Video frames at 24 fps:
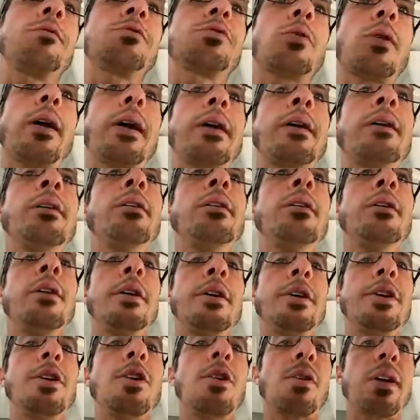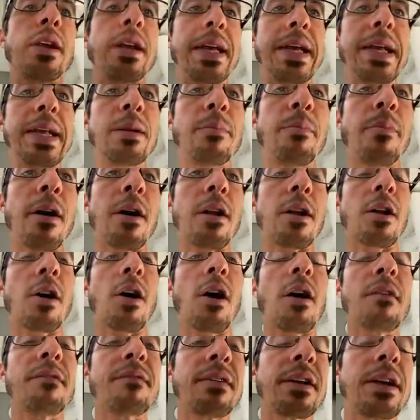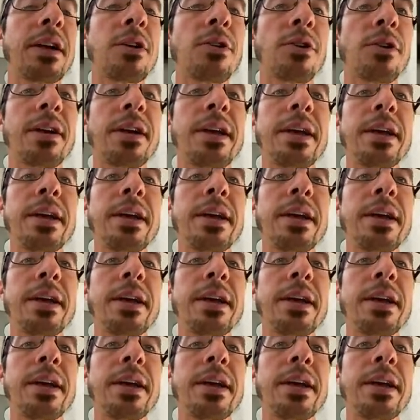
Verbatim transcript: So I, you know, can heat a pot of coffee or